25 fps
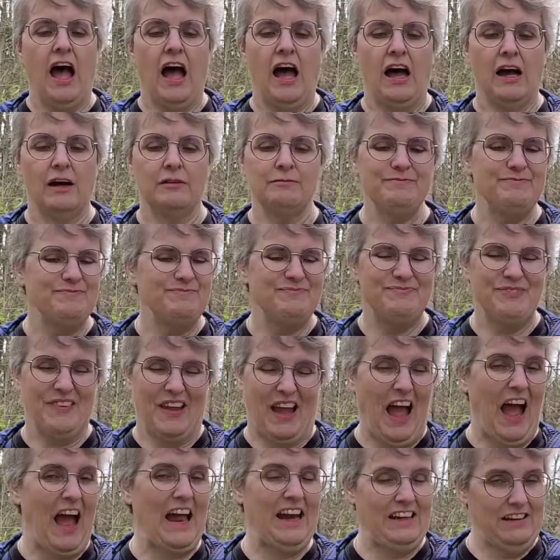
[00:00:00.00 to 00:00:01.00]

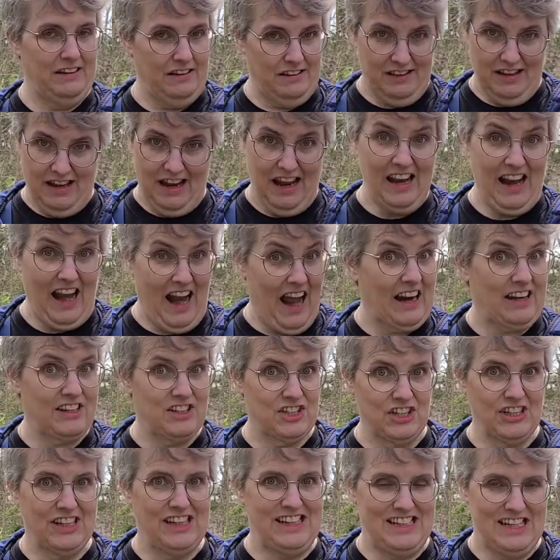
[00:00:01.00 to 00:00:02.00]
it
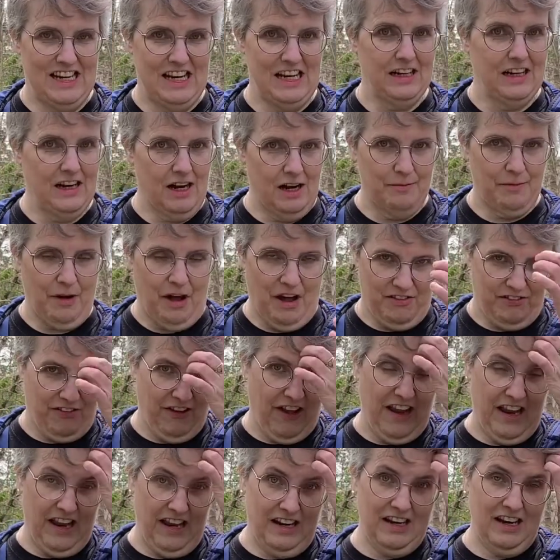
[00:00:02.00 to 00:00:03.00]
actually did come off.
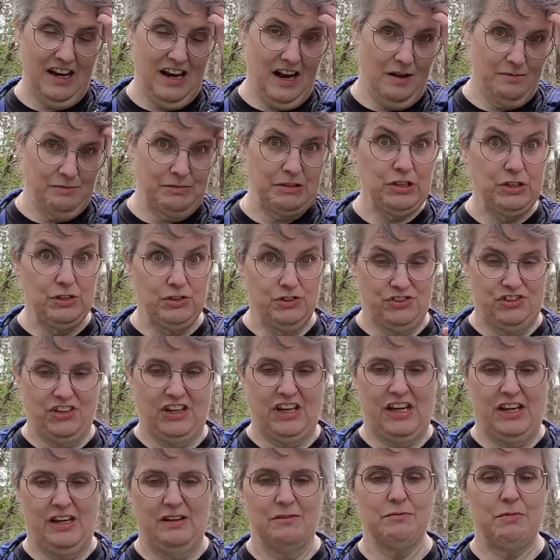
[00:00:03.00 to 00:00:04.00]
I ended up
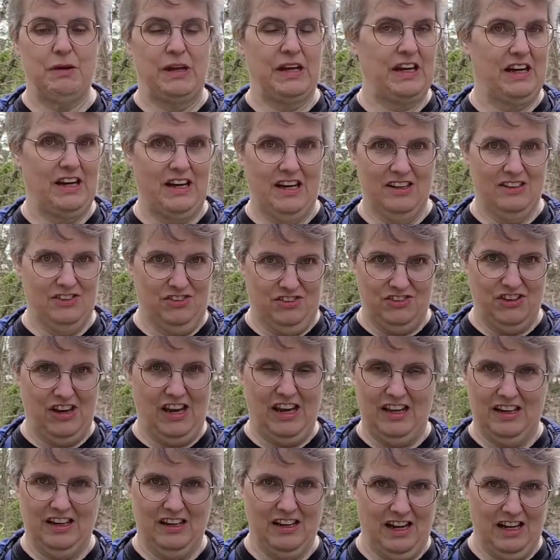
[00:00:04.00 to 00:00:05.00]
losing it because
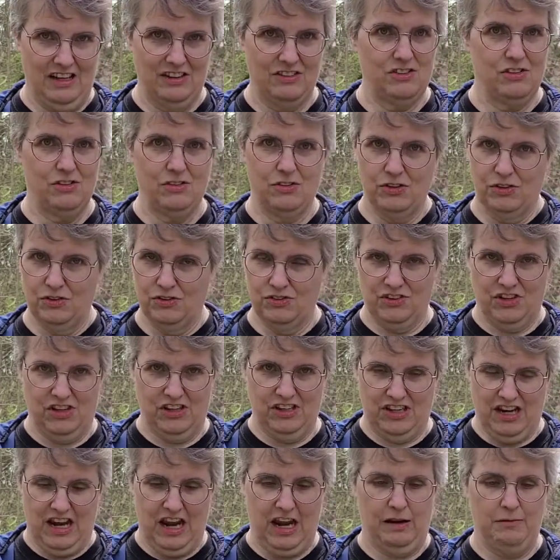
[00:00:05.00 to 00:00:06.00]
it got too loose
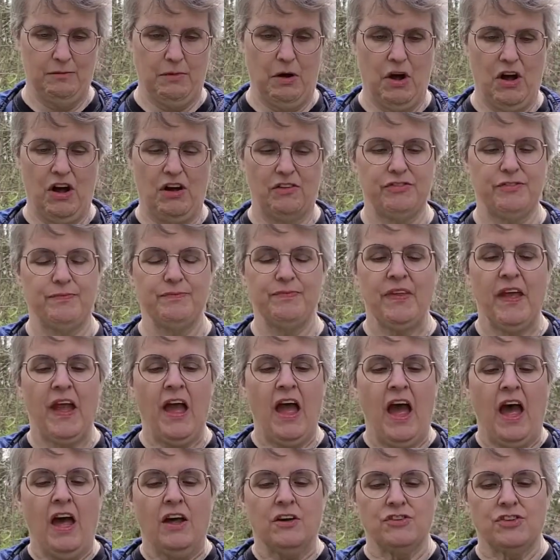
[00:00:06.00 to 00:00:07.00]
and came off.
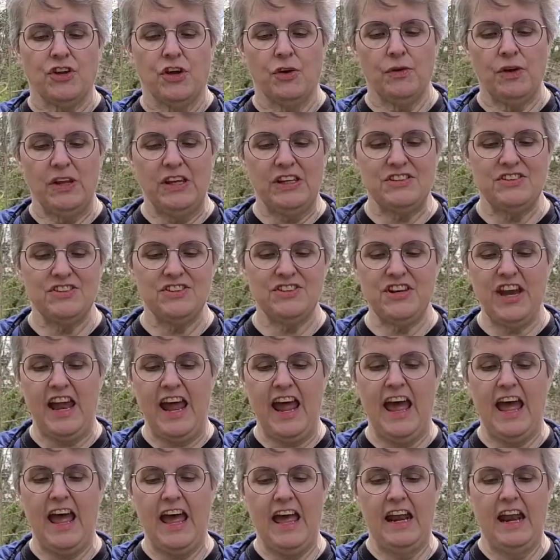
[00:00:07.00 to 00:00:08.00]
So
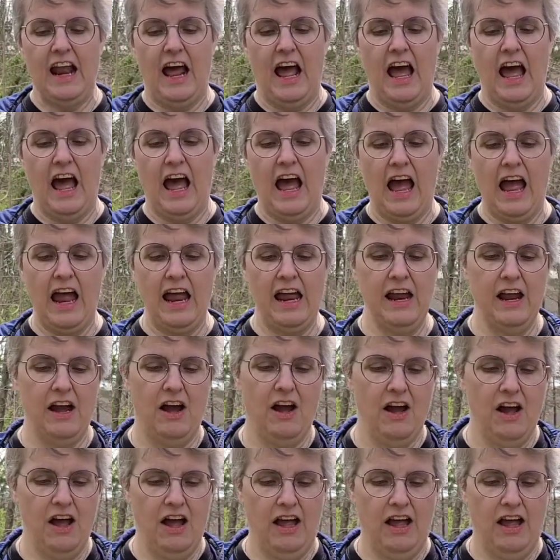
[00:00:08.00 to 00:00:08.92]
instead, I